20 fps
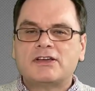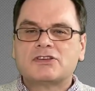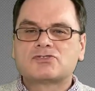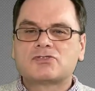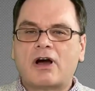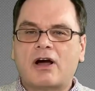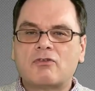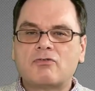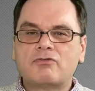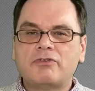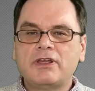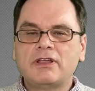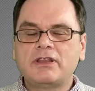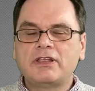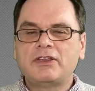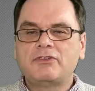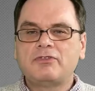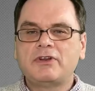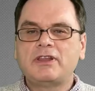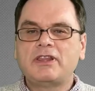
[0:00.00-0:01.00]
So I
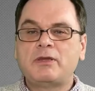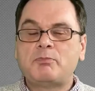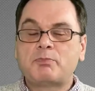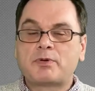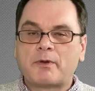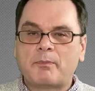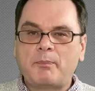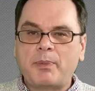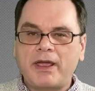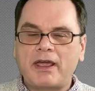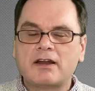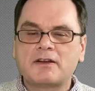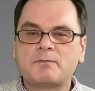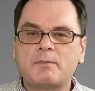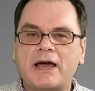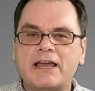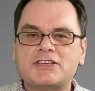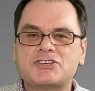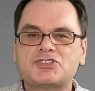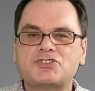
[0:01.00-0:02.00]
really, really
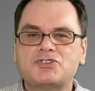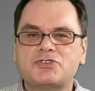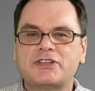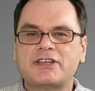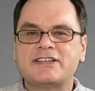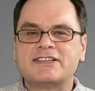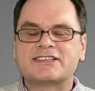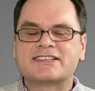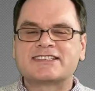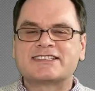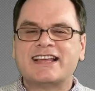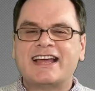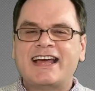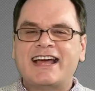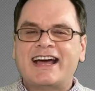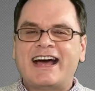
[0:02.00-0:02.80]
prepared my students